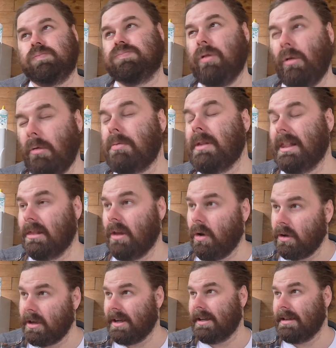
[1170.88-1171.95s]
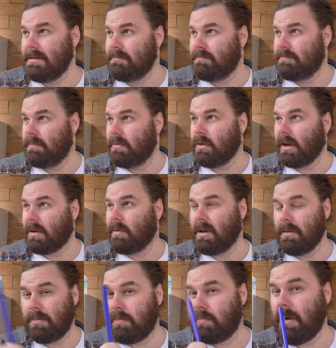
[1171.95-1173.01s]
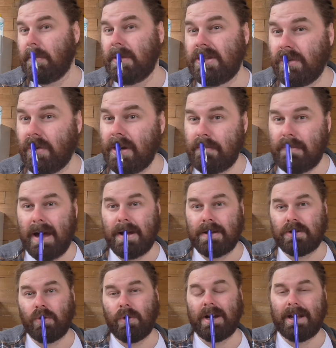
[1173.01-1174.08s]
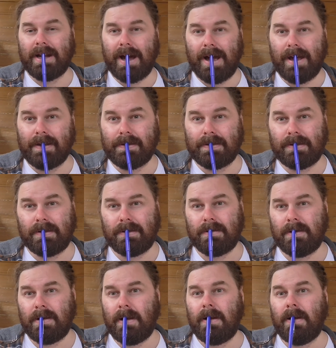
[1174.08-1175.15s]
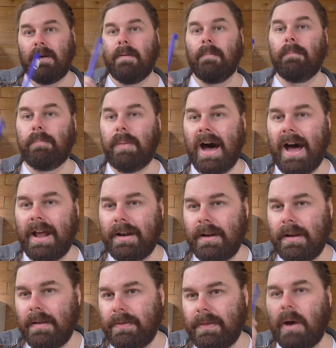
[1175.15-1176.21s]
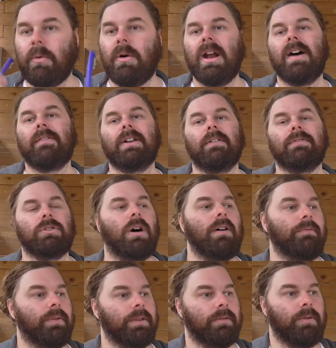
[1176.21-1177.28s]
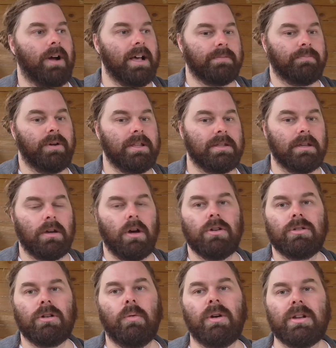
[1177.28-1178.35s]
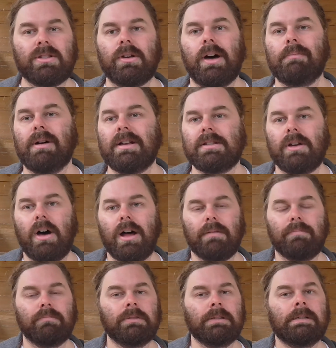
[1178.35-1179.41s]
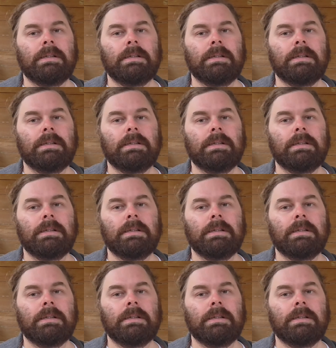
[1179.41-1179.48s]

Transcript: Probably longer, like we could probably do it in about 20 days. But that won't have enough time for the raspberry to go. So I want to side by side them